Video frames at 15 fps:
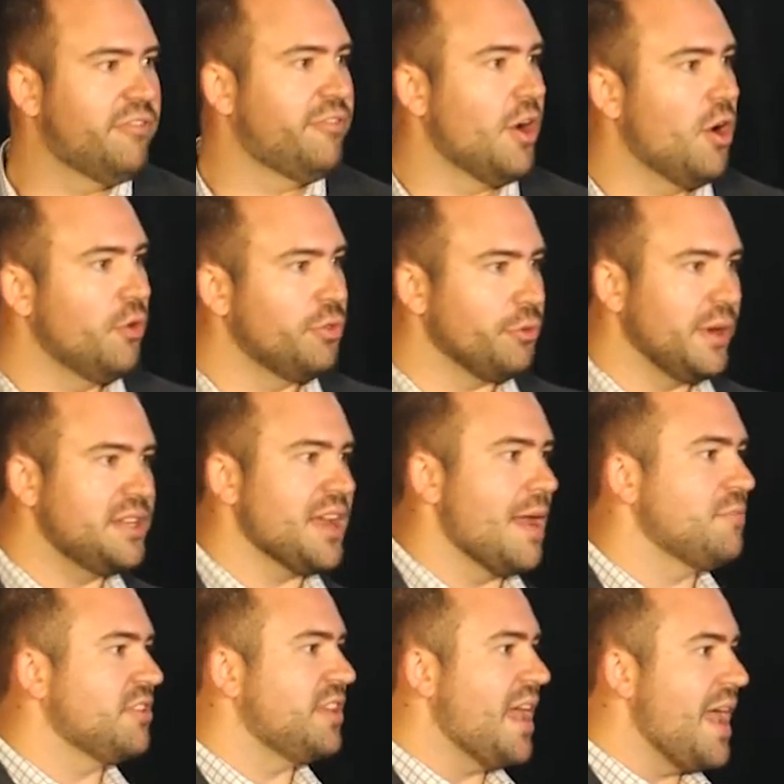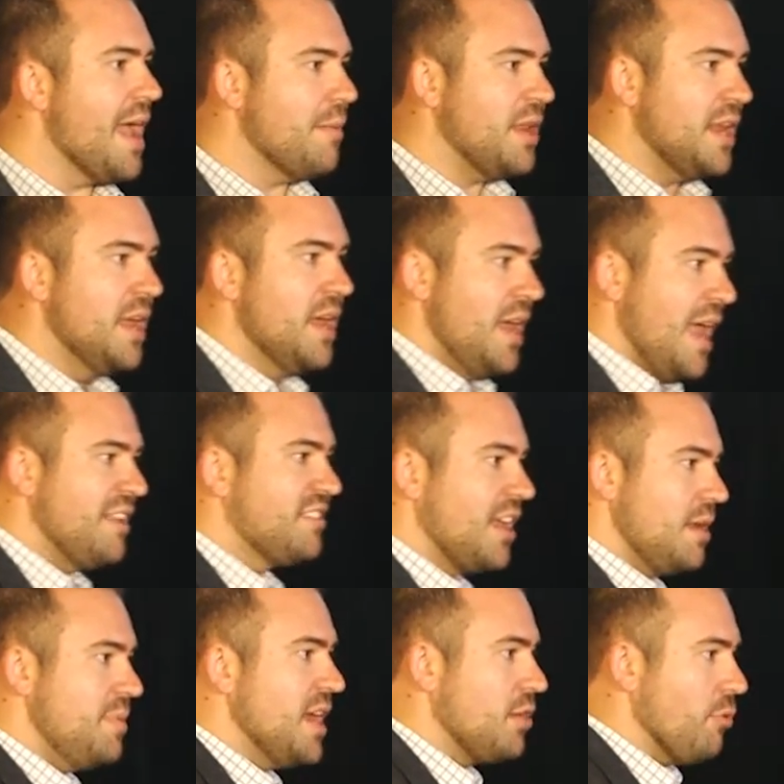phone 3 times a day. I mean, it's
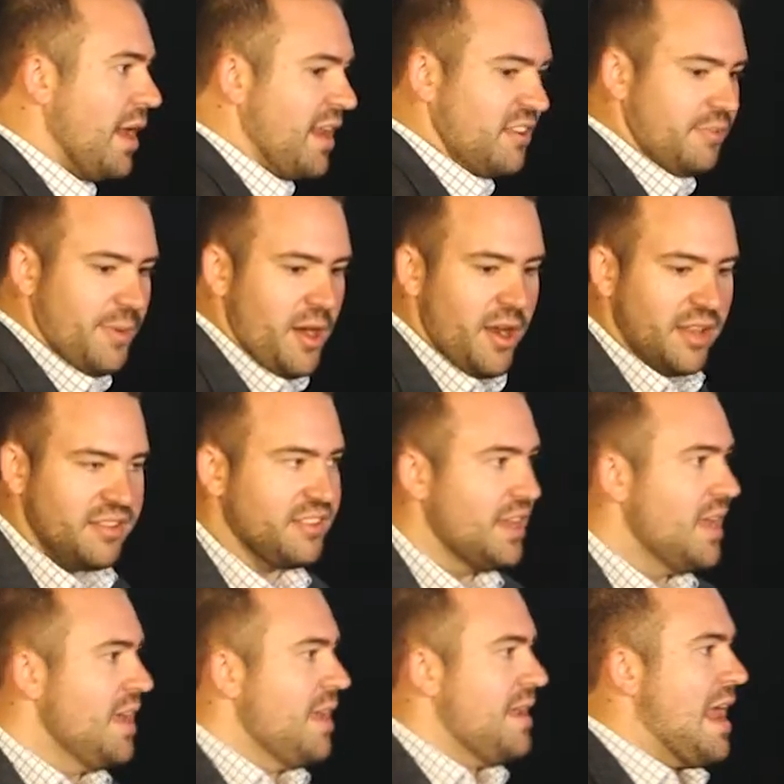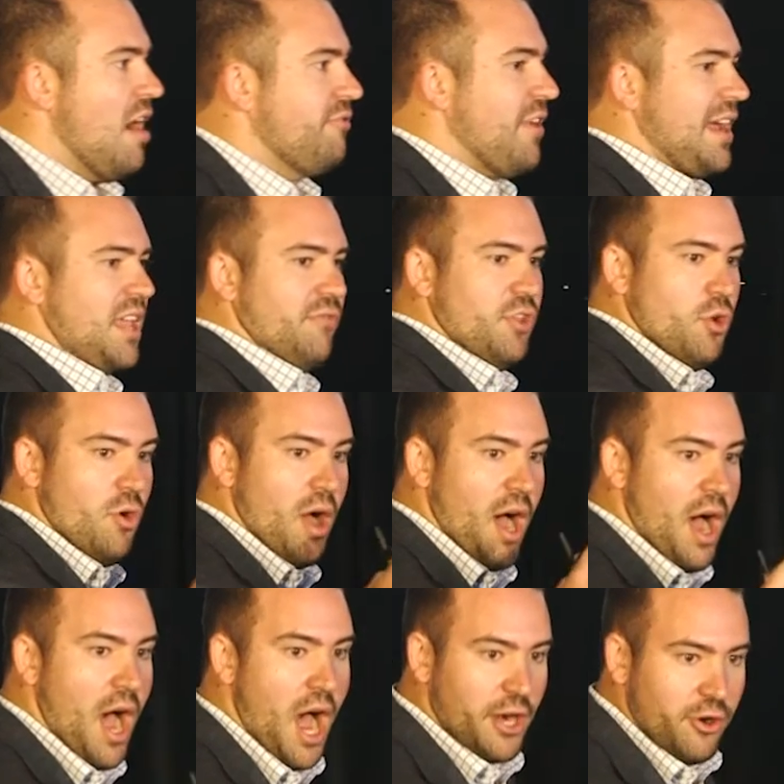going to be a great experience. Now, if I give you
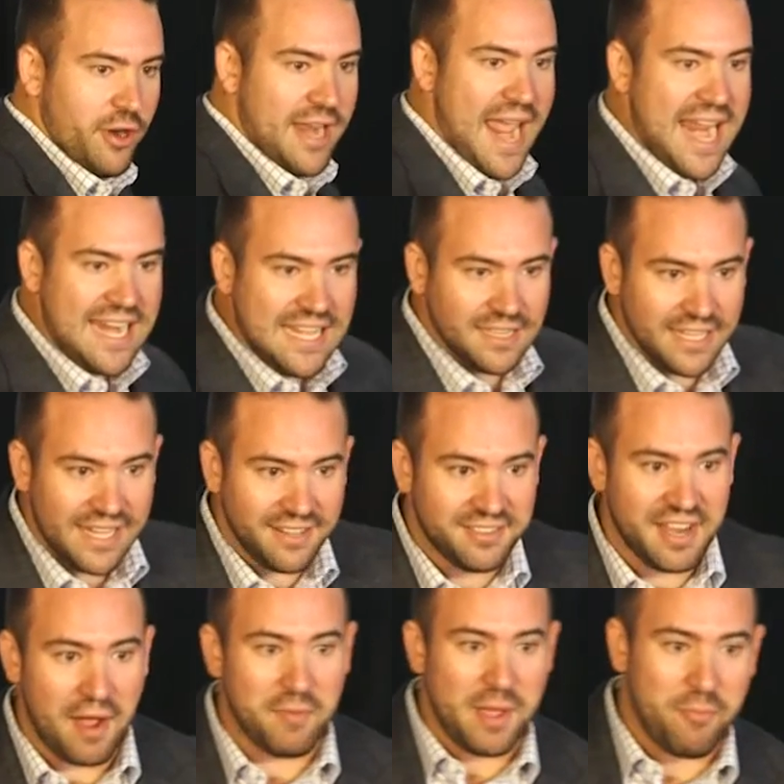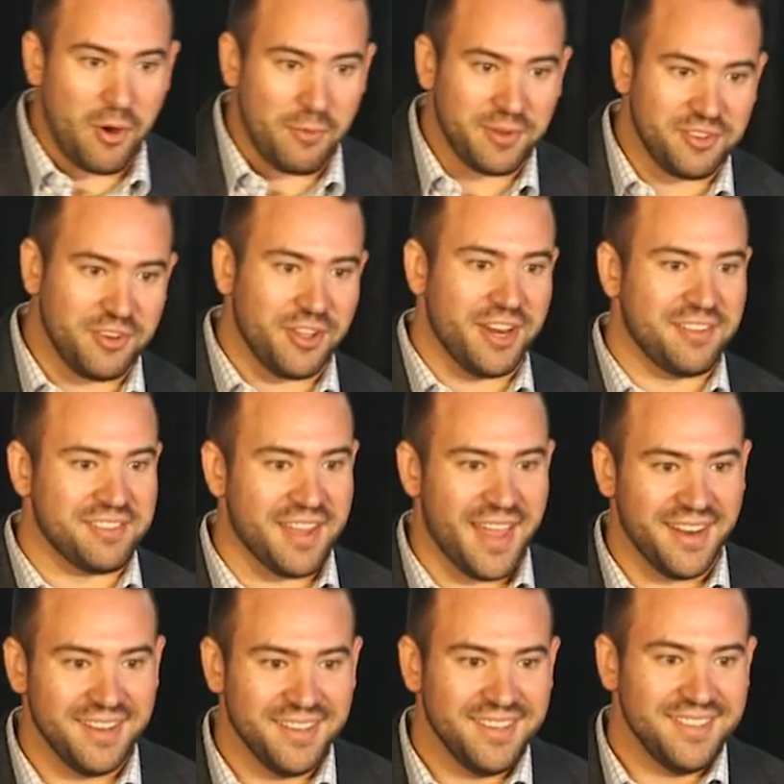180 leads, how many appointments are you going to
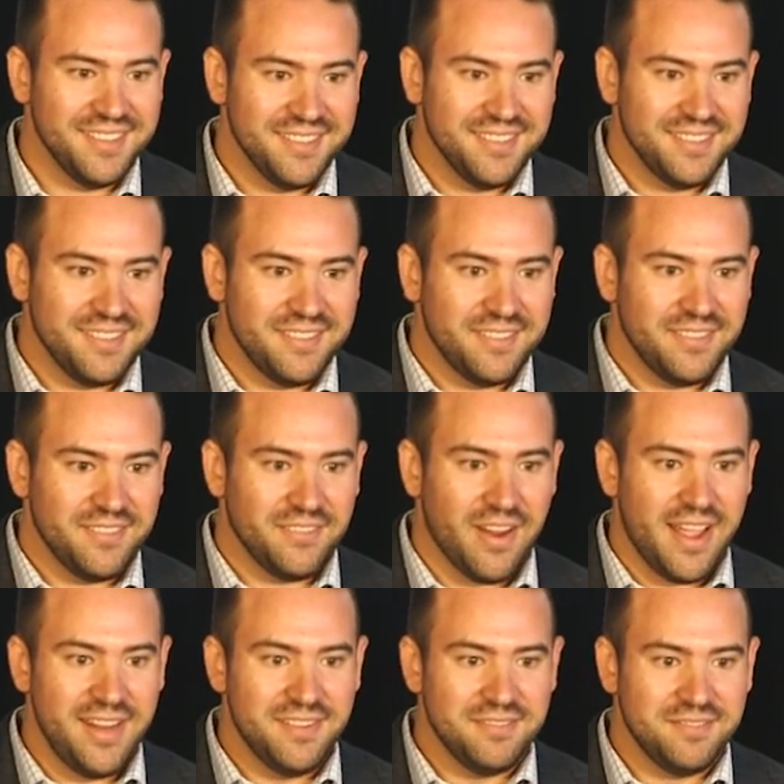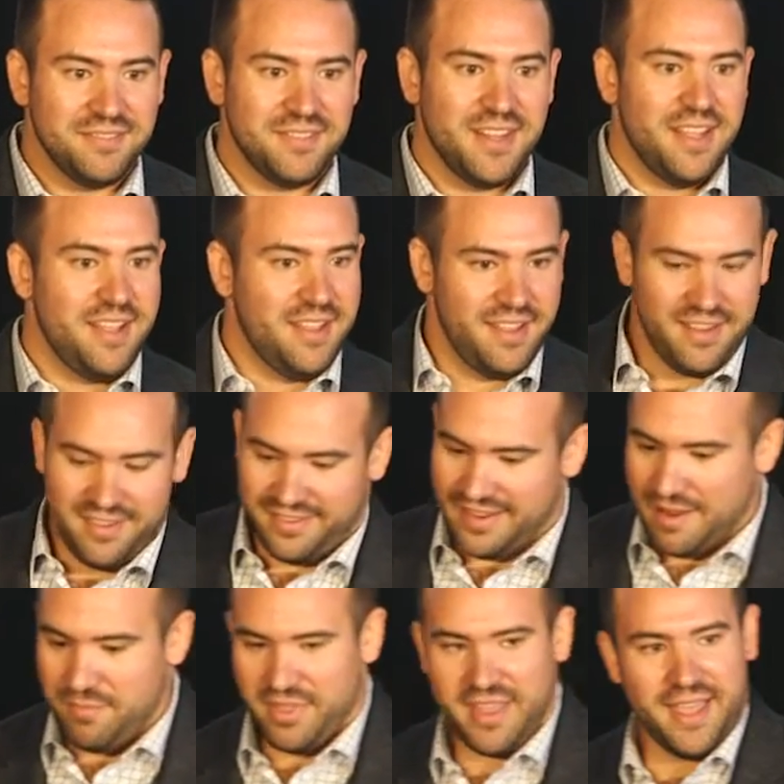set? Right?
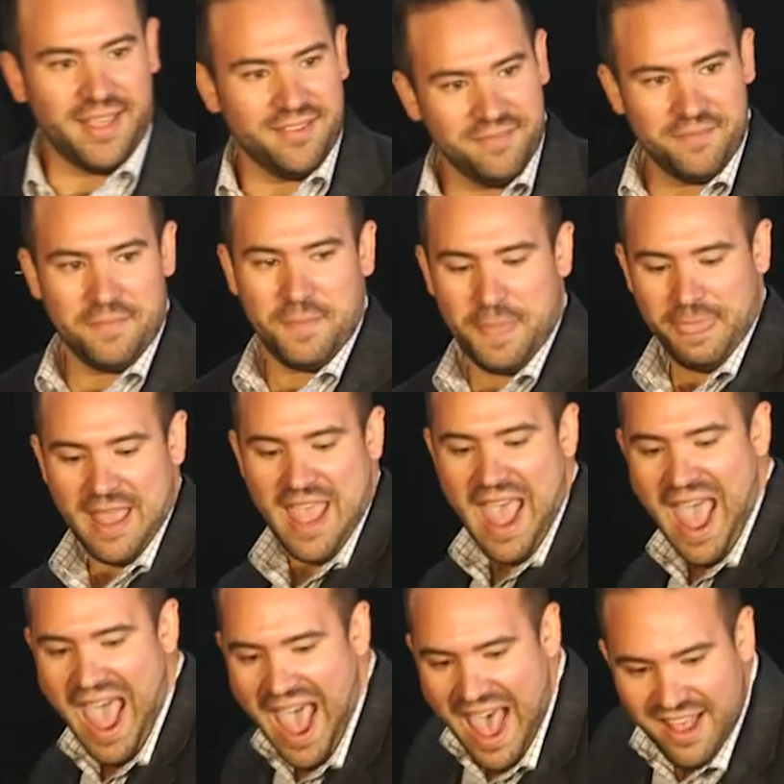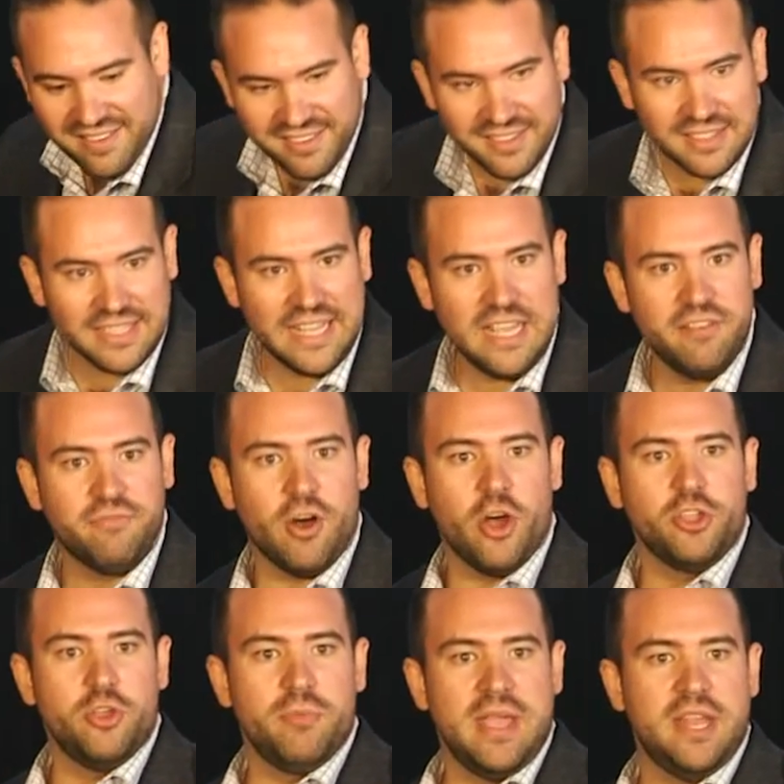Same thing. As lead
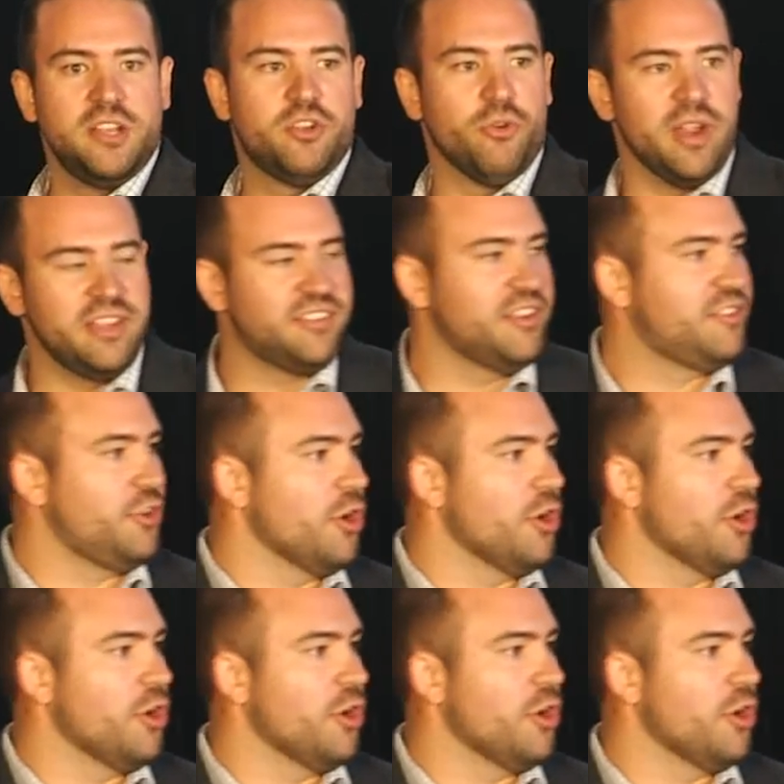volume increases,